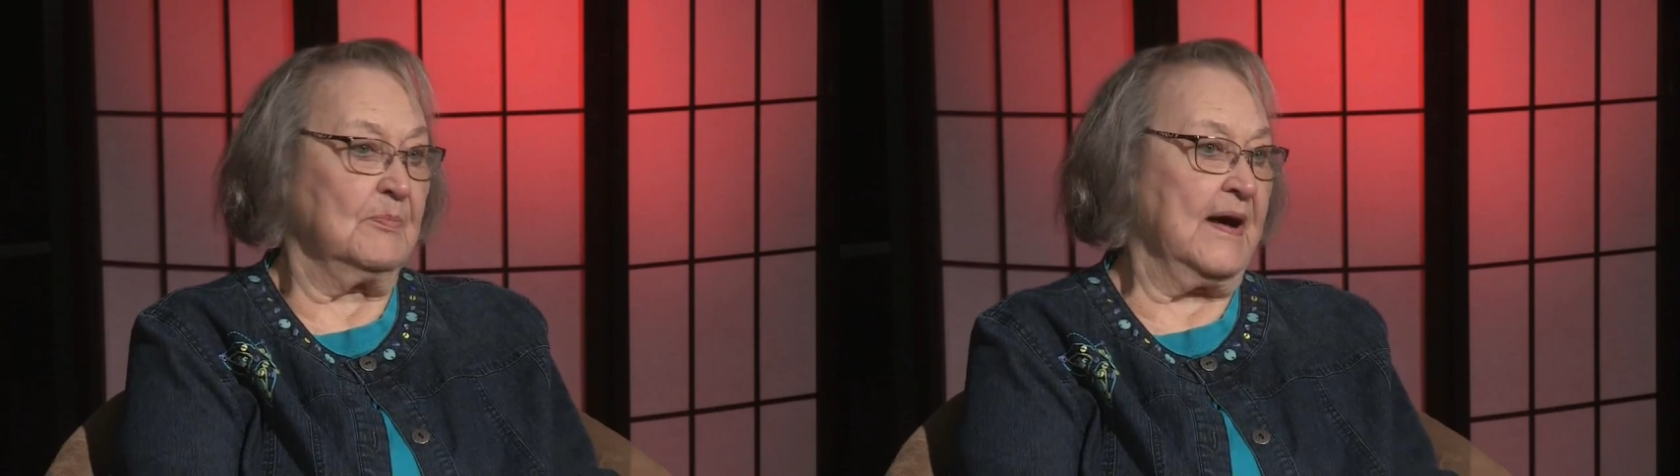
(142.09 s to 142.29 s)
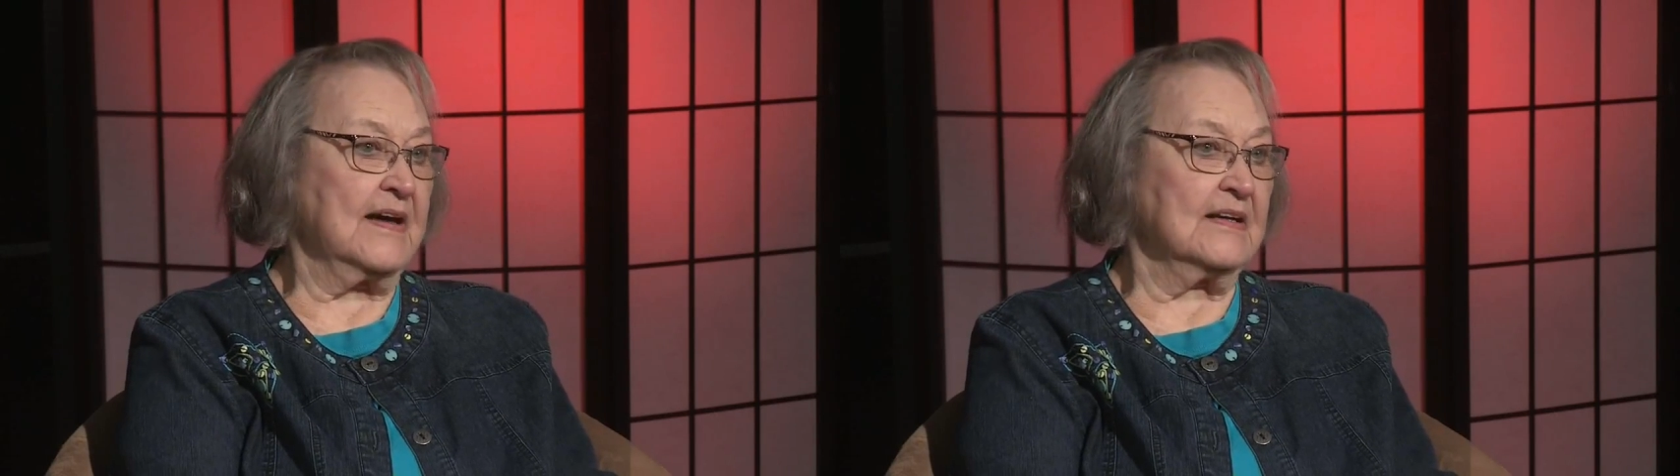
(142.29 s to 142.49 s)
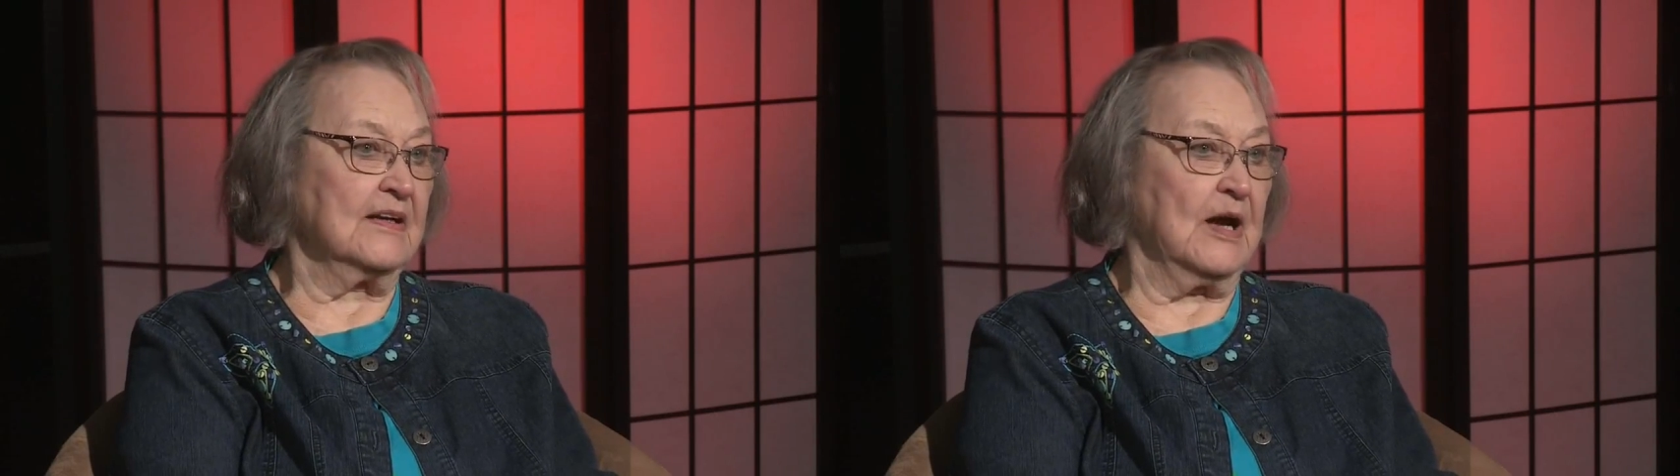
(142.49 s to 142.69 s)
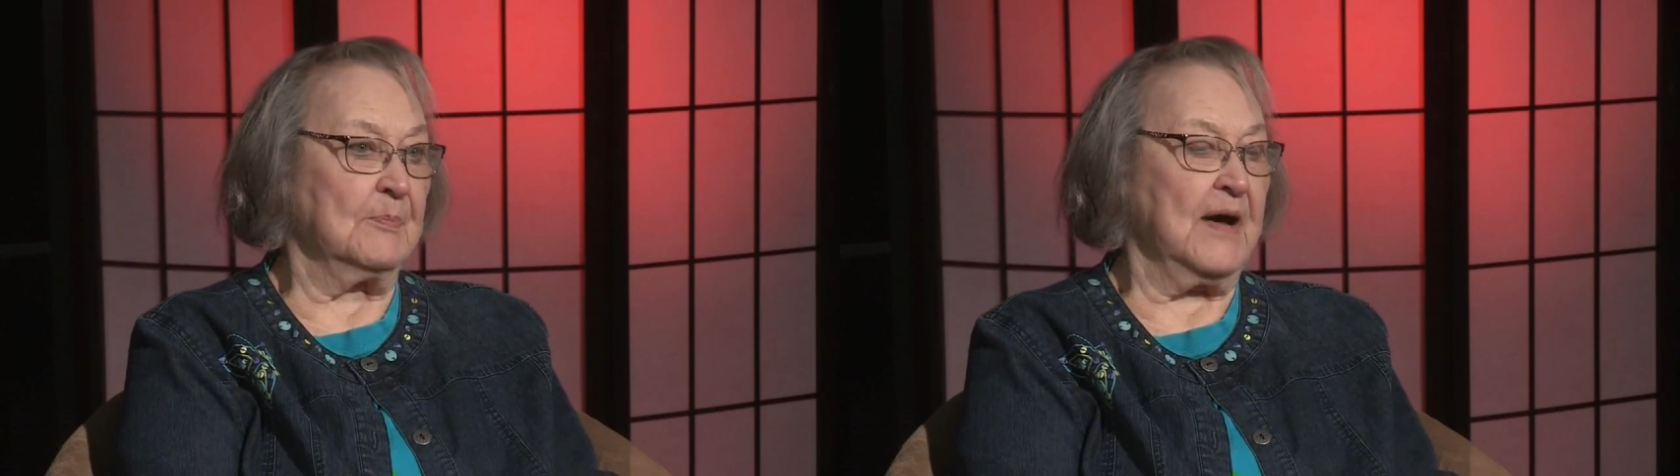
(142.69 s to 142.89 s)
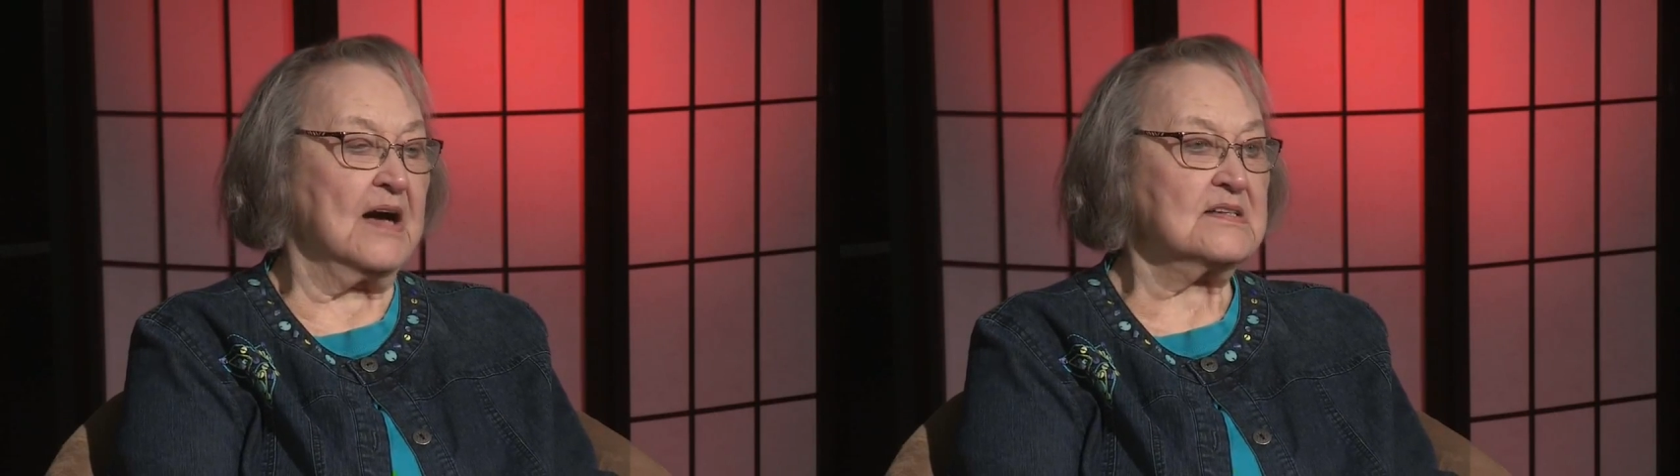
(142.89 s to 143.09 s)
bottle, a
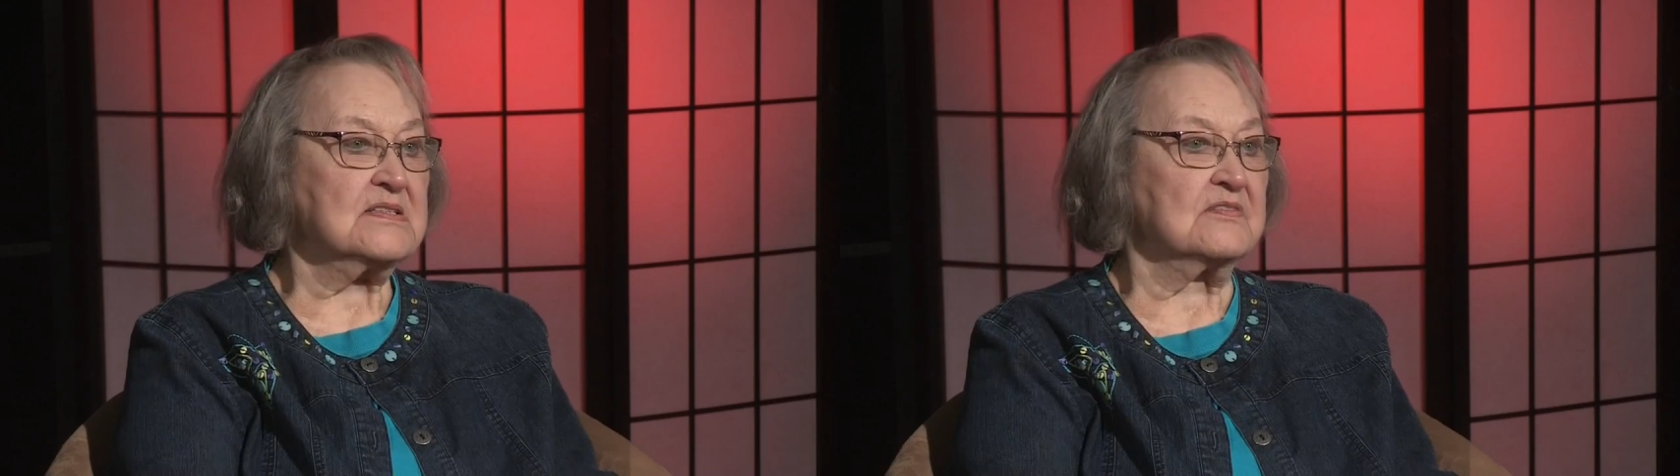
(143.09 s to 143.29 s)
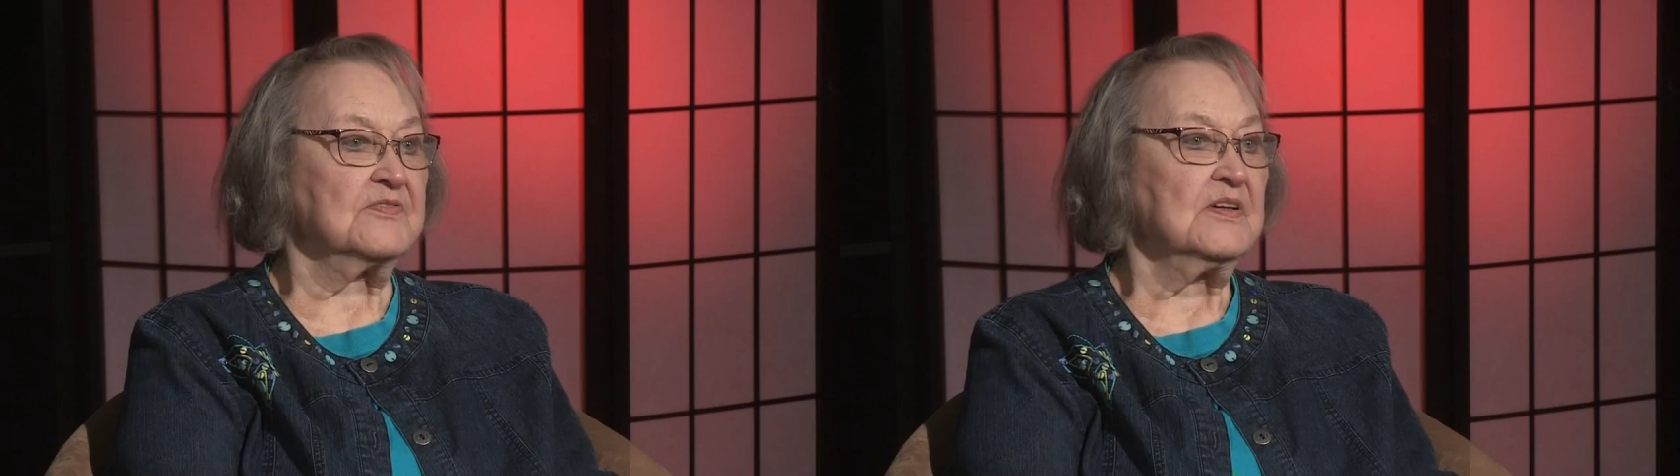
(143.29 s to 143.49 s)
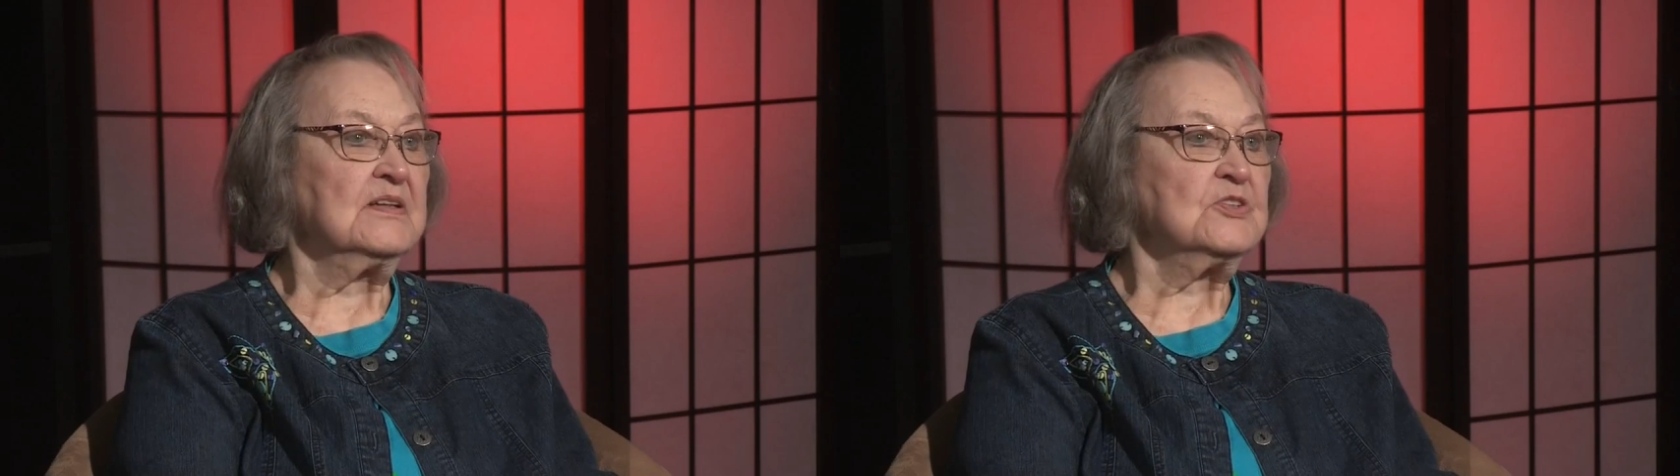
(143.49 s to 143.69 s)
box of